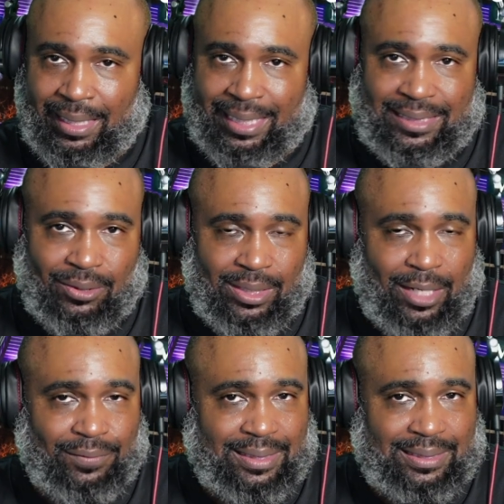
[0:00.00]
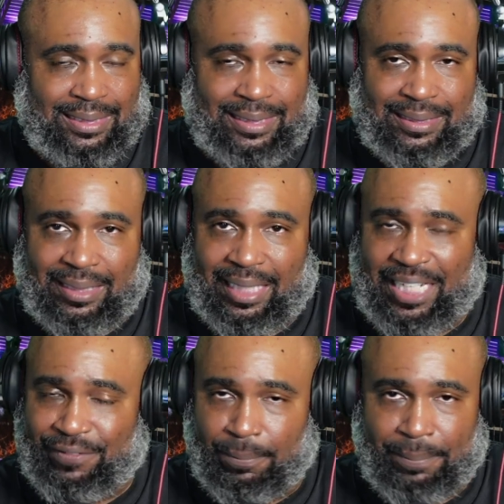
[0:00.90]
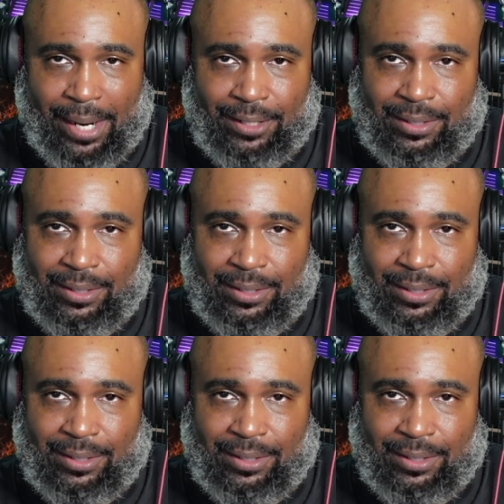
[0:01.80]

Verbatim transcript: He started off this season even better